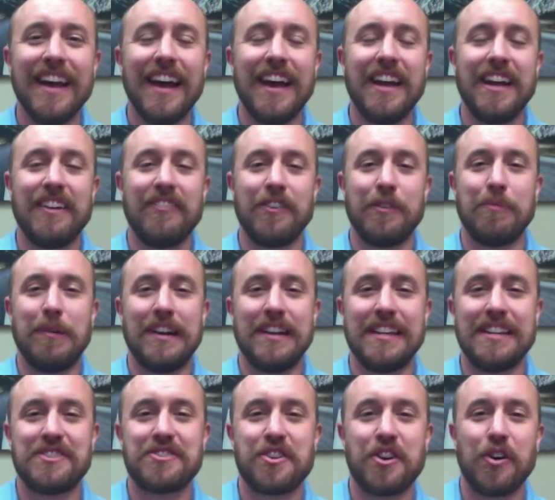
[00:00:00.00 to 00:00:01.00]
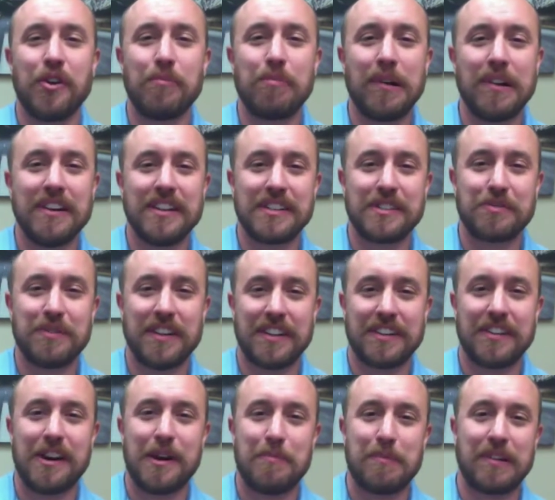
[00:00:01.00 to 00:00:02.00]
Hey everybody, Joe Burnich
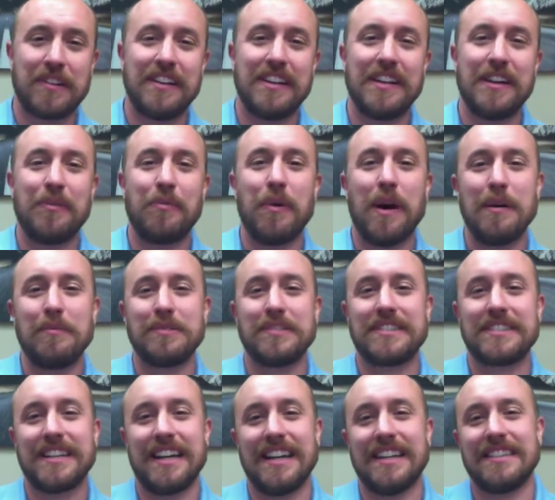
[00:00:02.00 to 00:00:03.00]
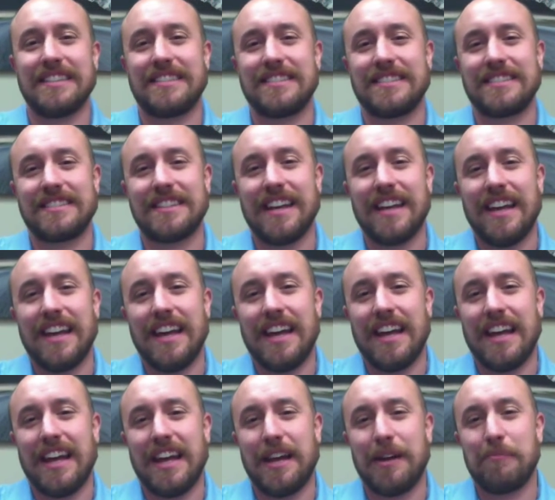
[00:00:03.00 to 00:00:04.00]
with Carpet Cleaning Websites
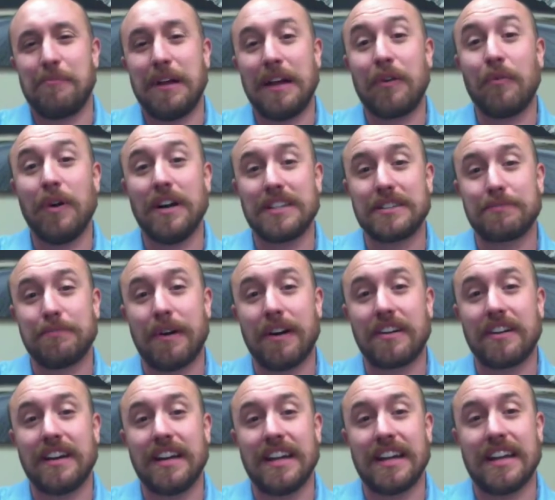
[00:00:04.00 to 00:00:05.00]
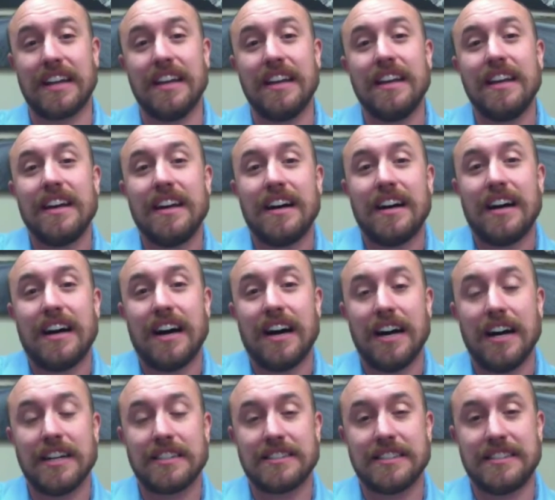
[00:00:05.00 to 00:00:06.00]
and Big West Marketing.
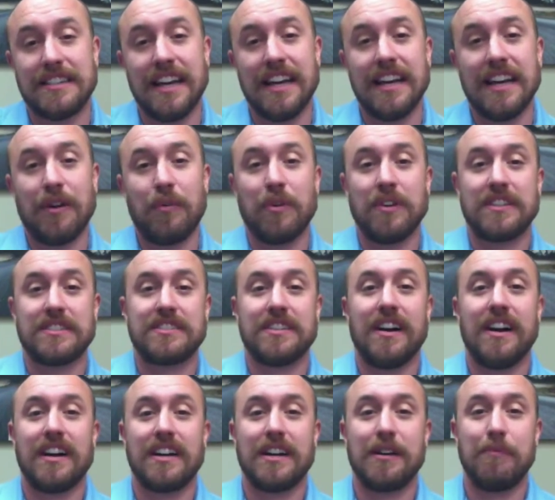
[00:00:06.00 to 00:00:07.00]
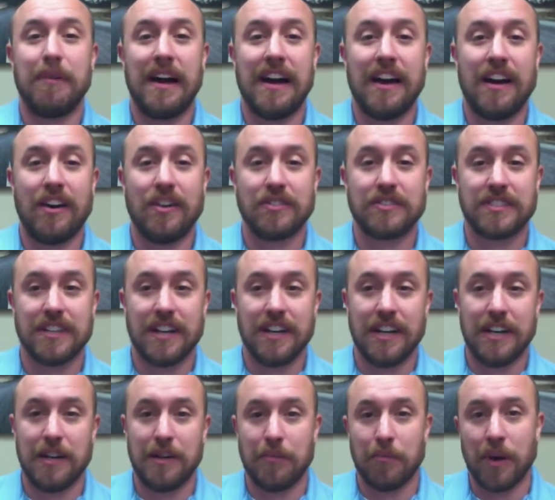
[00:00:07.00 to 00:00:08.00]
Uh, today I want to talk about
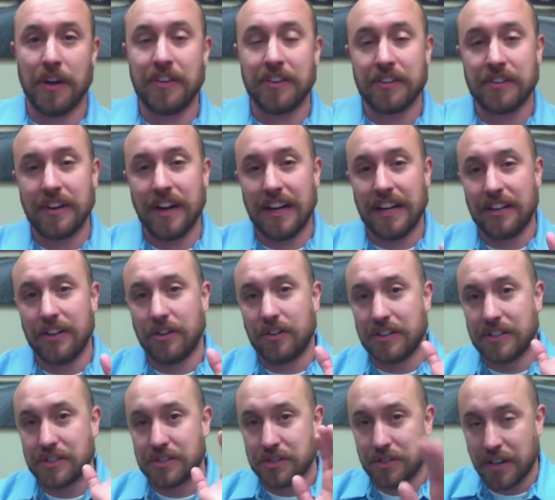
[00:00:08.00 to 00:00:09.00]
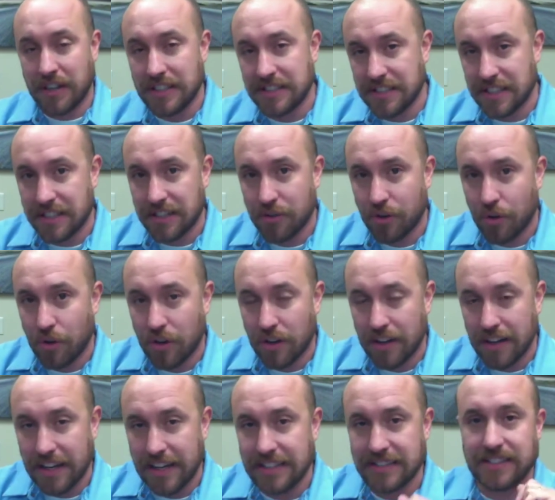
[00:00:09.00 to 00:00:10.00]
um, whether or not you can trust
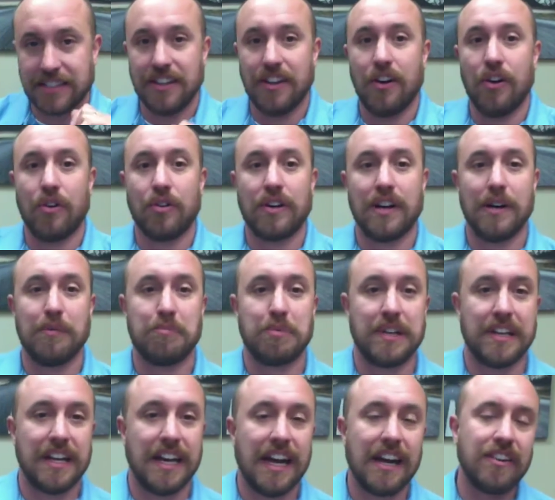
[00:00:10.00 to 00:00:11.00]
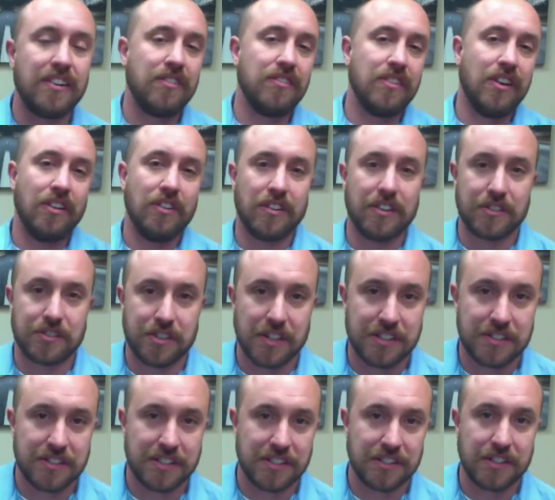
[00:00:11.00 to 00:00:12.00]
your SEO company. How do you know you can
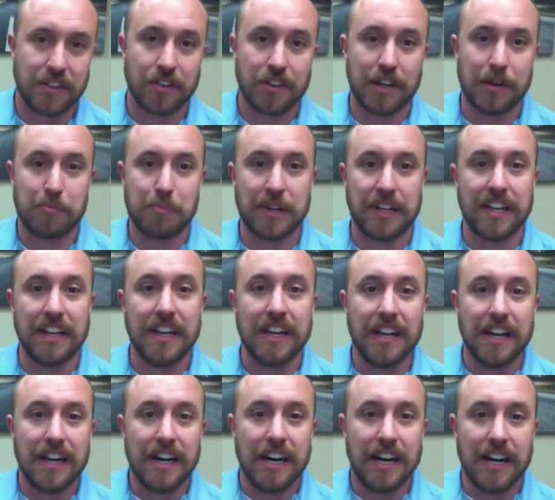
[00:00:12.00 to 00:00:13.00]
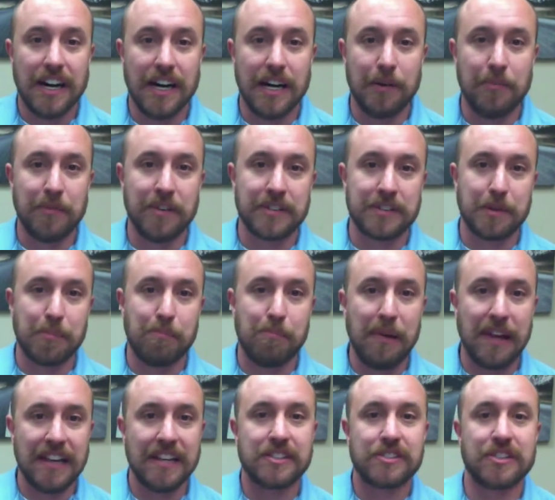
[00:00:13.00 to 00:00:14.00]
trust your SEO company? Um, there's a
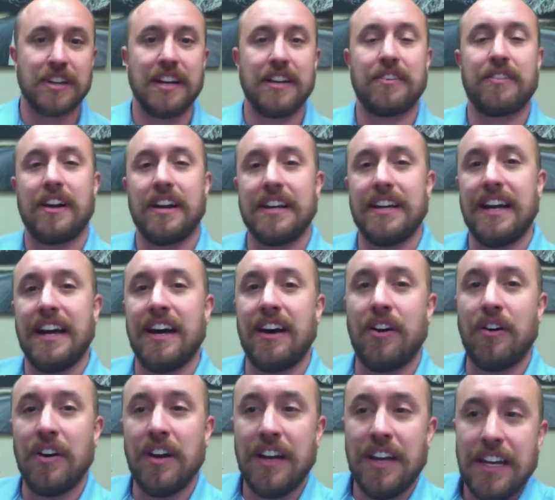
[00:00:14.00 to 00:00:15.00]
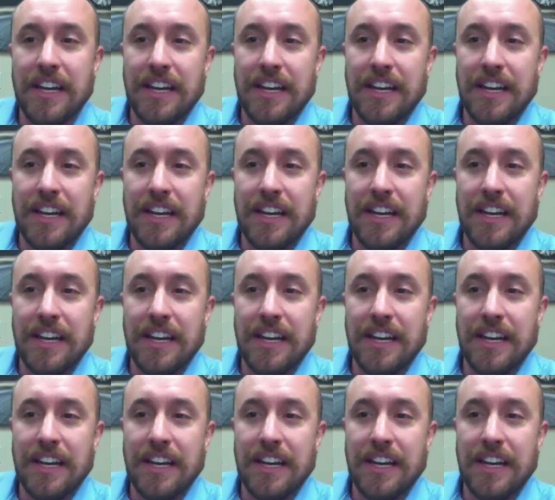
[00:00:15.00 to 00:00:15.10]
big trend right now.